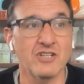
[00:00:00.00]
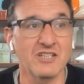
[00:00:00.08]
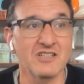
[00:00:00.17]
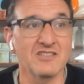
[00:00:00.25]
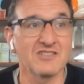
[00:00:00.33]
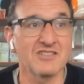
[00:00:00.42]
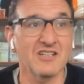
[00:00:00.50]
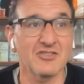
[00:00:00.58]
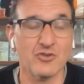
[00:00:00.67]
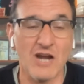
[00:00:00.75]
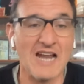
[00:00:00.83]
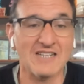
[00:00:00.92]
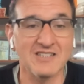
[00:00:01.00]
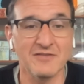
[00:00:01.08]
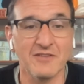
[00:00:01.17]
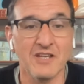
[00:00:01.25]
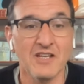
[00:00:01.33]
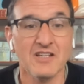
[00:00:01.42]
is
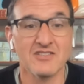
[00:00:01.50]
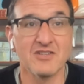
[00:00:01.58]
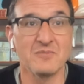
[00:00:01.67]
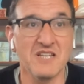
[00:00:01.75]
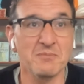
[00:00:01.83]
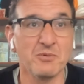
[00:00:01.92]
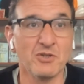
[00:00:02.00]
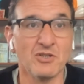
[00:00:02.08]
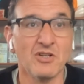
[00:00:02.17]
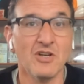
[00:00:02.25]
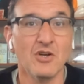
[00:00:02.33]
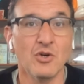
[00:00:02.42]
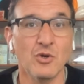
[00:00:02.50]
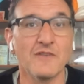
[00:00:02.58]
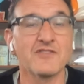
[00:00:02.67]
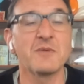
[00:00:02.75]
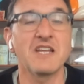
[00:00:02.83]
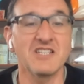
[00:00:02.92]
attractive to people who
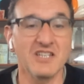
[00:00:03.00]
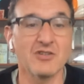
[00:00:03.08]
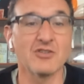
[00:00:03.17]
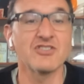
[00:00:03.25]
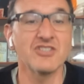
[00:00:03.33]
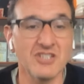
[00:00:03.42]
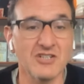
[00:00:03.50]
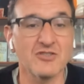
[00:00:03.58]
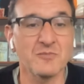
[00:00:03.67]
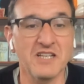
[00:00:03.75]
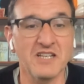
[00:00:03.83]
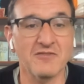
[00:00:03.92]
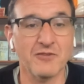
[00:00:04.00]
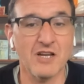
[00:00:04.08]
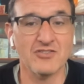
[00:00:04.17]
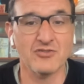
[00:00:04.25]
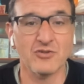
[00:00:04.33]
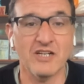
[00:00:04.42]
have spent years and years being
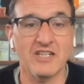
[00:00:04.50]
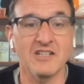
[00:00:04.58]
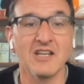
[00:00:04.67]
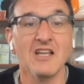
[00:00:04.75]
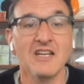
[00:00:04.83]
frustrated